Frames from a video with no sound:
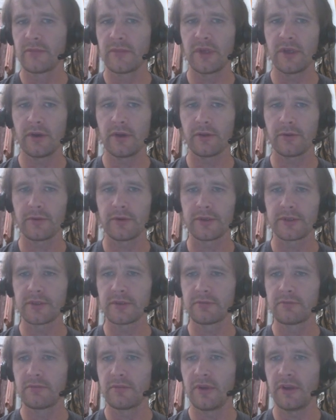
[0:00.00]
in other
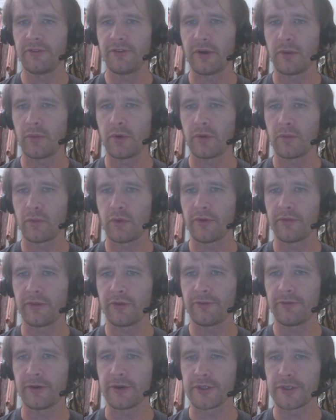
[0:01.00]
words, if I want one of the
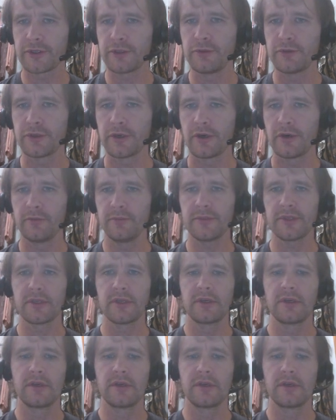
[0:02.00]
first two terms,